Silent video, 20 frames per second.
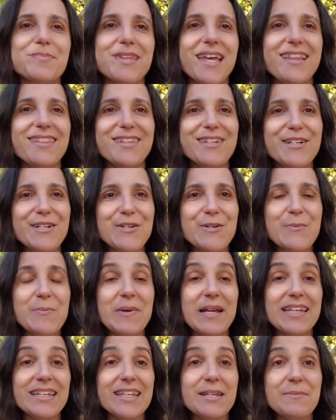Hello,
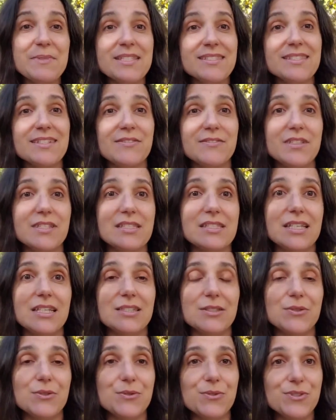my name is Silvia
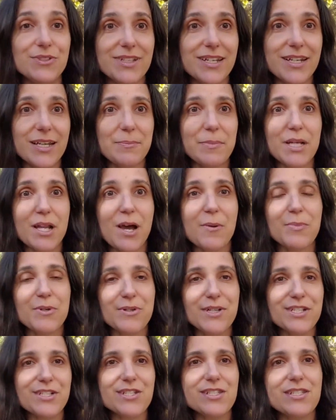Santos and I'm an
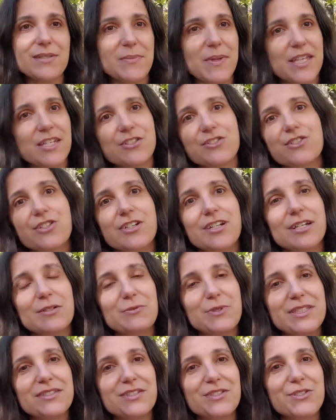operations manager at
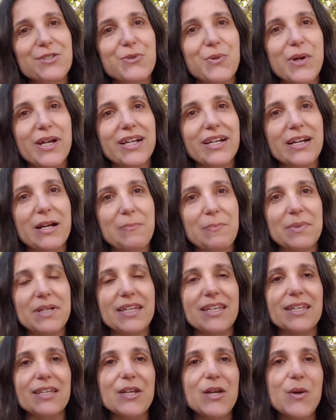Research Square
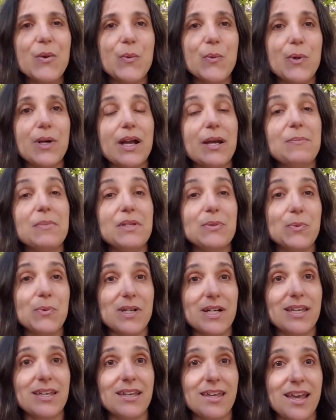Company where I've been
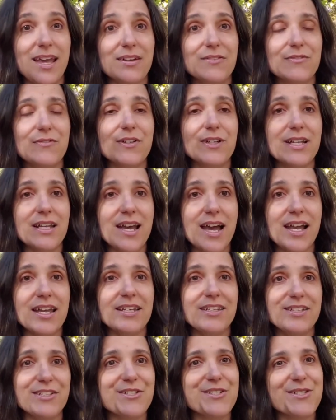working at for nine
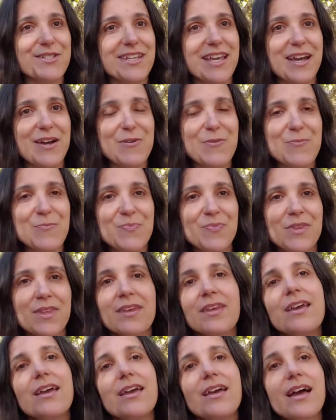years now.
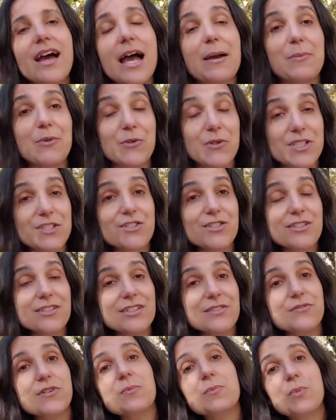I'm originally
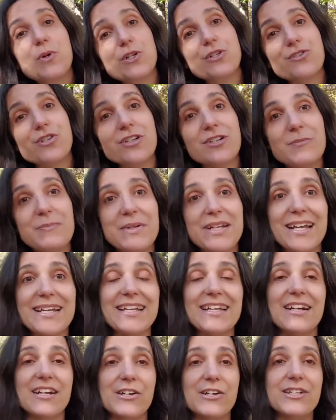from Portugal but I
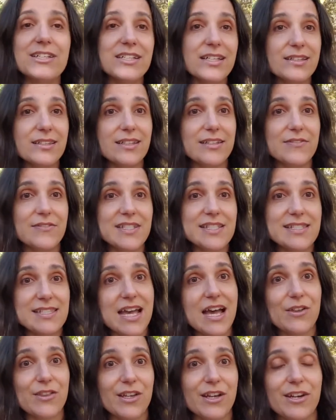currently live in
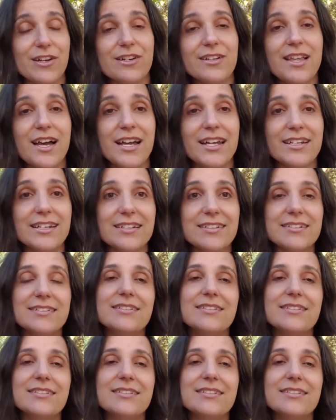South Carolina.